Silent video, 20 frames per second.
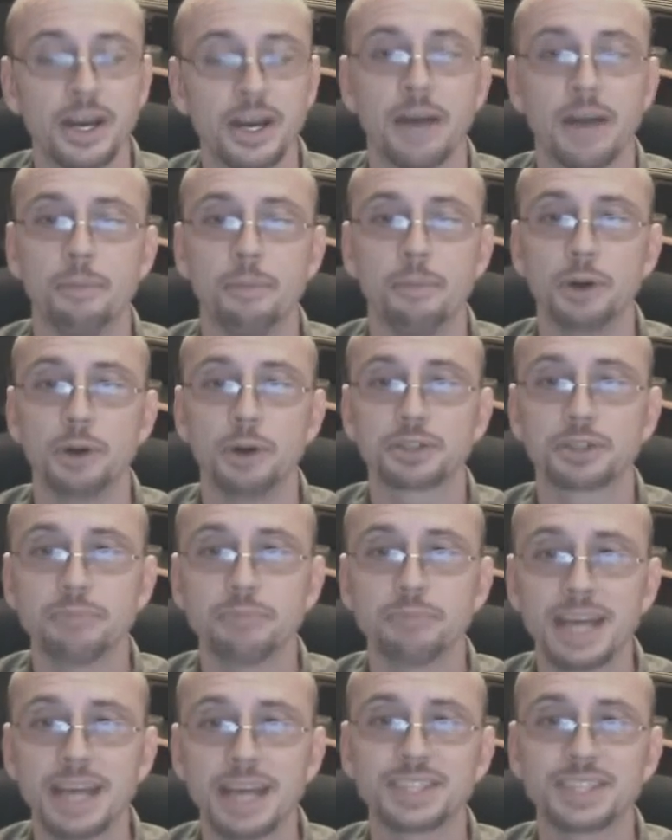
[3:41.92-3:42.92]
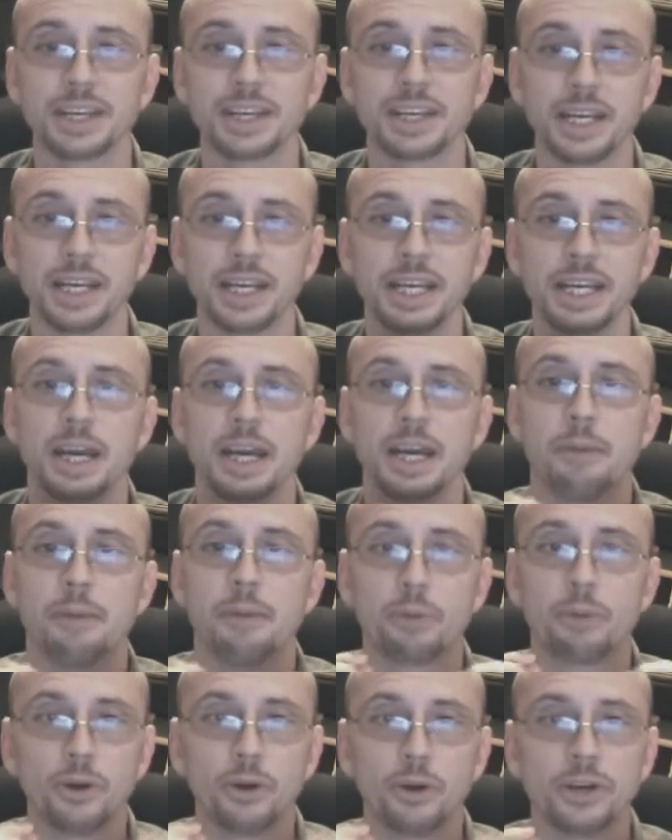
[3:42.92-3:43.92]
Most amazingly,
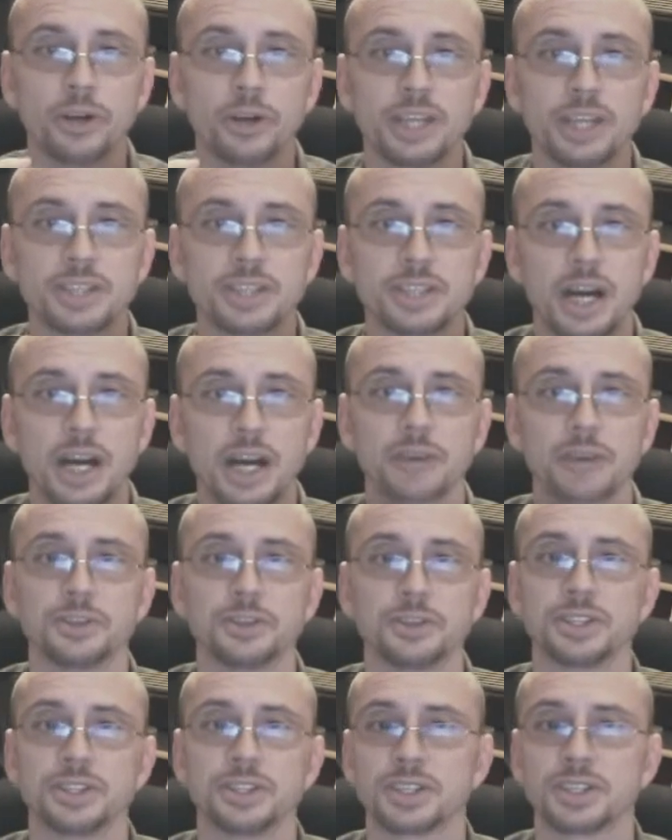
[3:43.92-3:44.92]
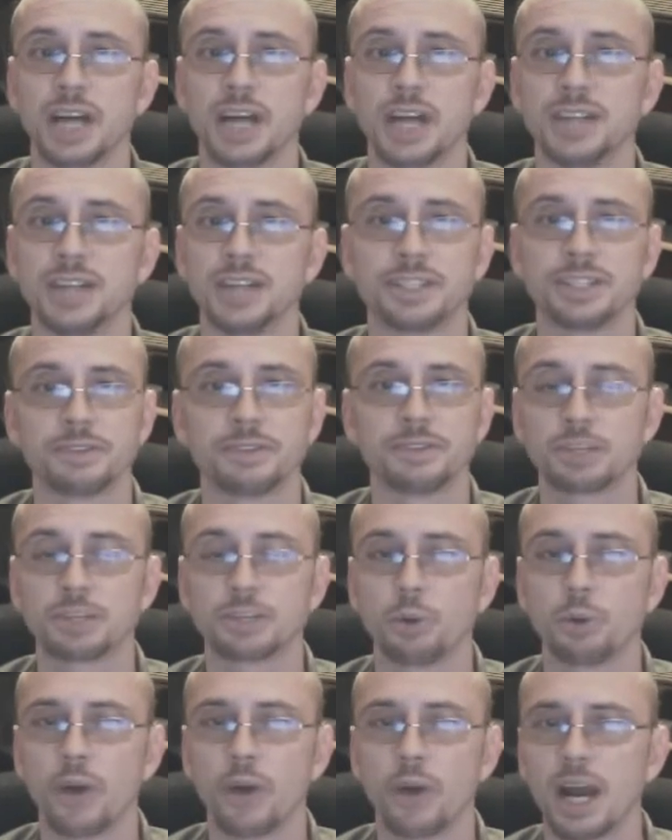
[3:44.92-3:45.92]
brilliant doctors and scientists have
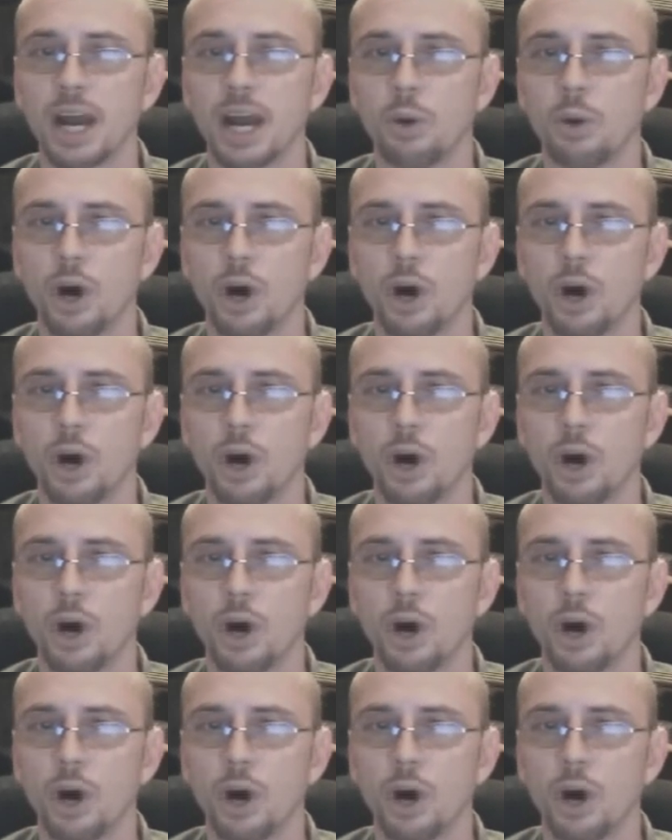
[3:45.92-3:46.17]
explored how